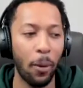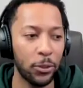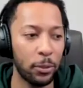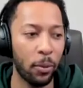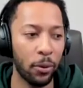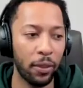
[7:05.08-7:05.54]

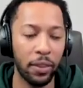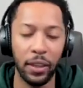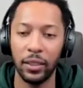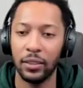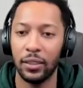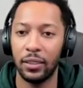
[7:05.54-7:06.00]
important
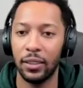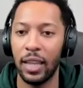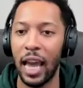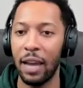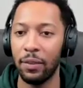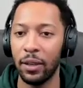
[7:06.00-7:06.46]
things is just
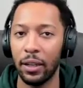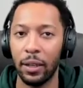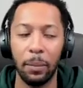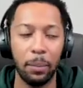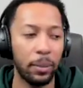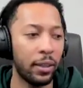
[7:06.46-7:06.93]
having
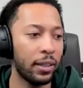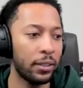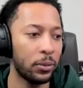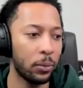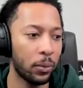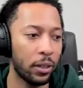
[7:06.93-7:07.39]
a
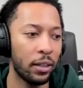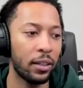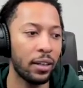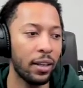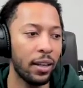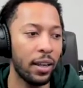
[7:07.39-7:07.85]
place
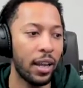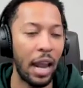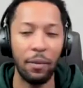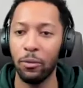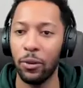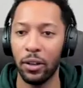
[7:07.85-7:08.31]
where
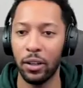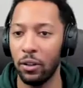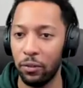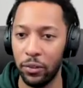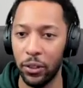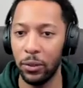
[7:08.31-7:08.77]
everyone can
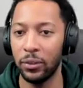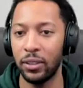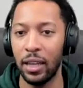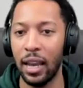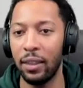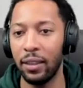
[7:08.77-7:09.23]
go view and
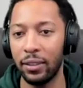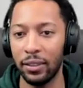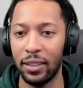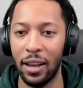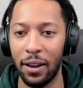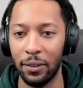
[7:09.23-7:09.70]
say, hey, this
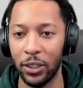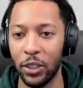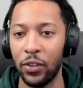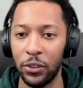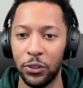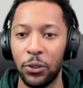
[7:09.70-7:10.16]
is how this
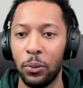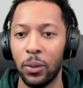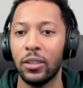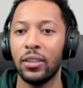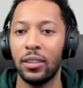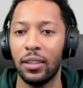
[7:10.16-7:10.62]
feature
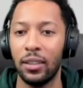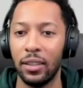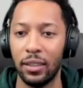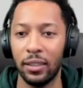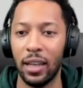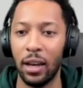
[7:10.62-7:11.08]
works, and
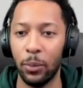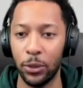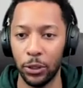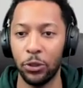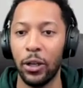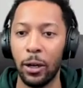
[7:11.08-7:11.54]
this is how we
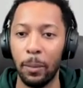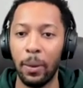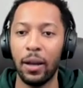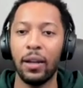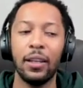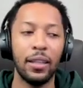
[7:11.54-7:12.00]
should train
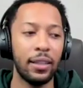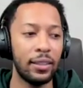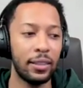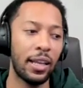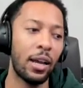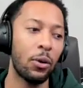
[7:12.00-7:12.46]
about it, and this
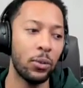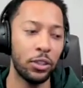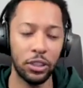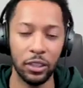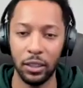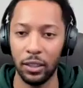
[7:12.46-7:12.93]
is how we
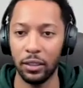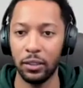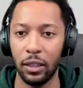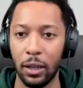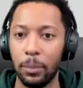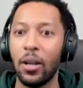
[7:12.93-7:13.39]
should
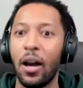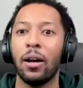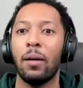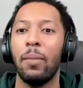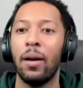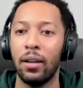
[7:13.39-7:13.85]

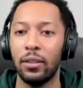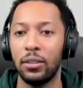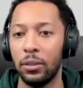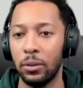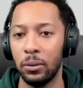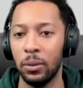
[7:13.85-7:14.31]
talk about it
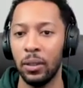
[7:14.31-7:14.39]
to